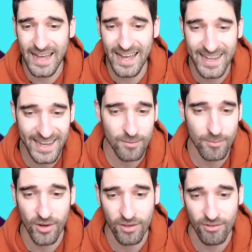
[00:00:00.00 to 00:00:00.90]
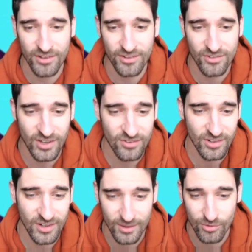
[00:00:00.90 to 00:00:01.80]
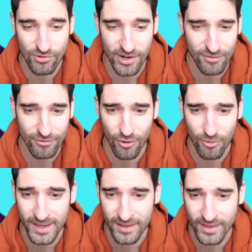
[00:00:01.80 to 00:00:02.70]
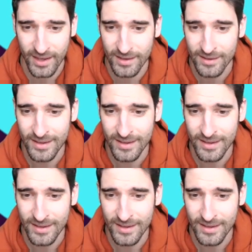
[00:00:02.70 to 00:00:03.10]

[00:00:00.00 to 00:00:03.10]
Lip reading: I had him early on in the season and he was great for me, and that